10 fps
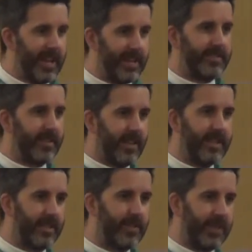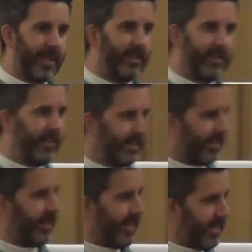As a thing.
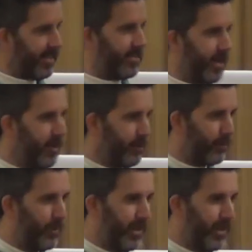In itself,